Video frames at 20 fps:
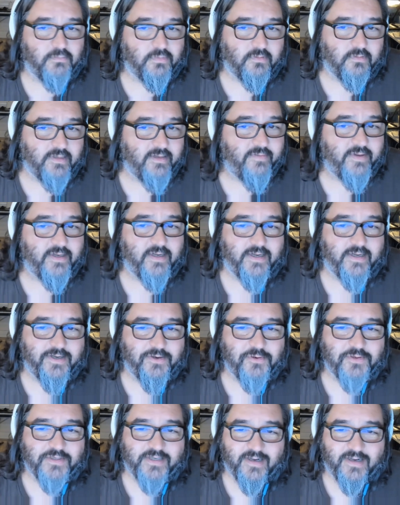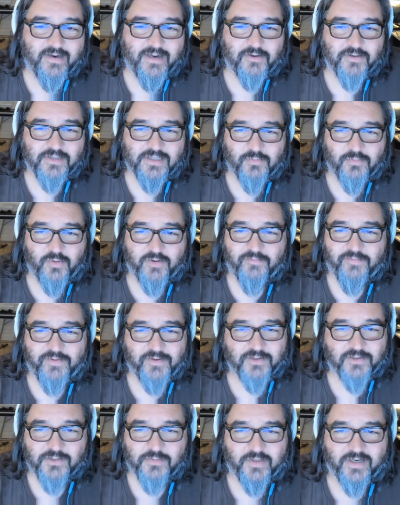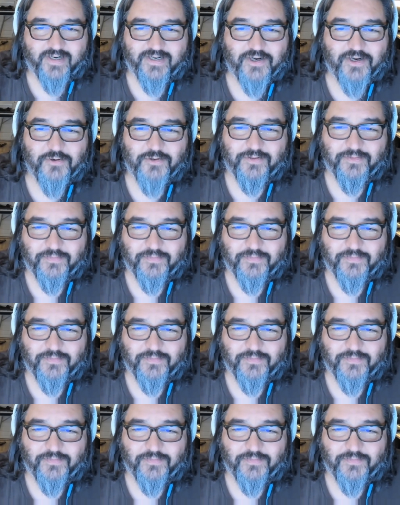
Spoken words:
believing I understand how someone feels when I don't.